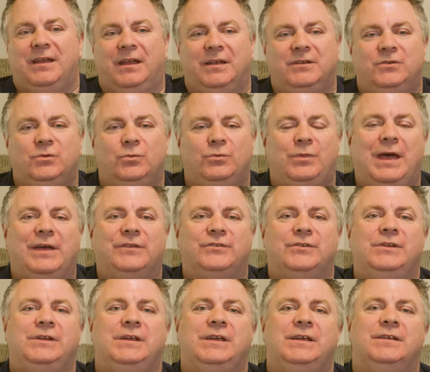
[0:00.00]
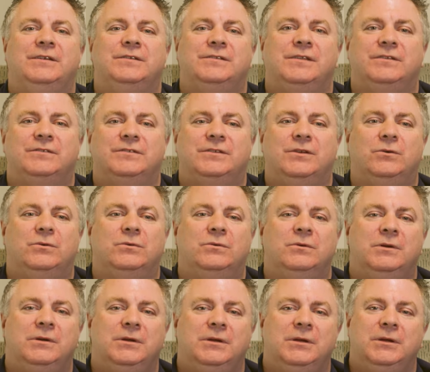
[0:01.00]
In 2,000 years, there's still
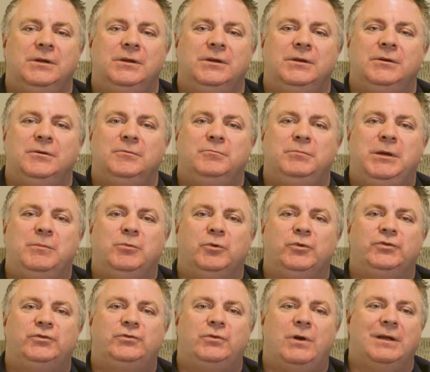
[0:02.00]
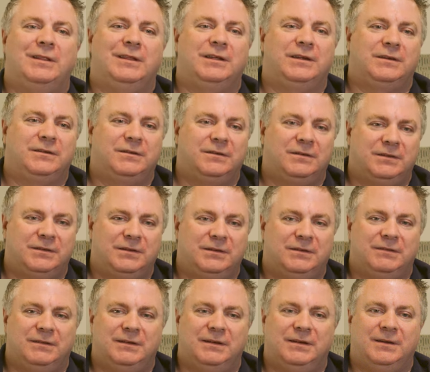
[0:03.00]
people struggling
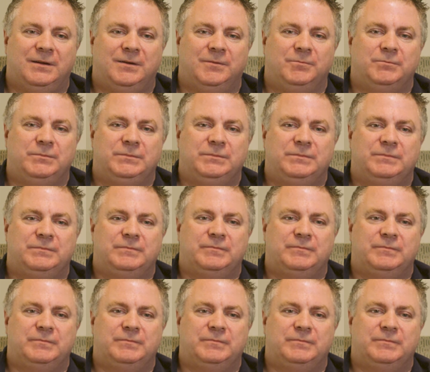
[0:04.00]
um,